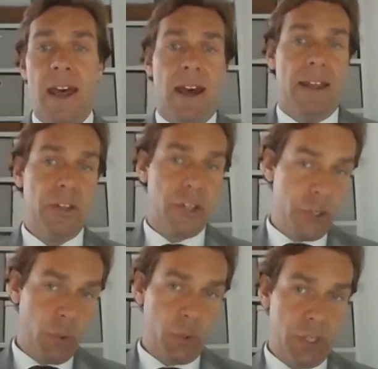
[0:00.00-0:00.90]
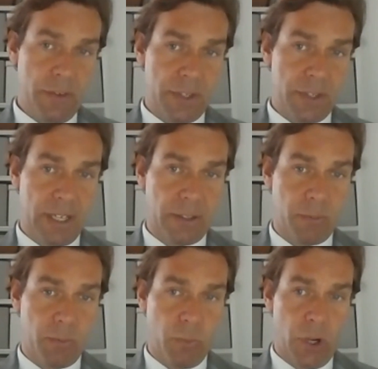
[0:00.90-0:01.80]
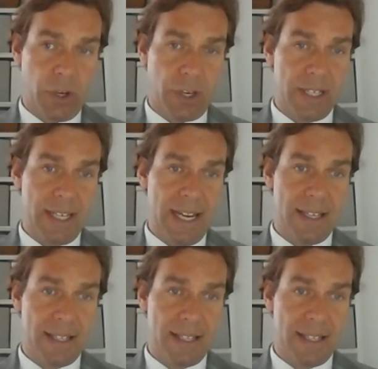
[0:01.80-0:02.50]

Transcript: And this shortage of skilled workers is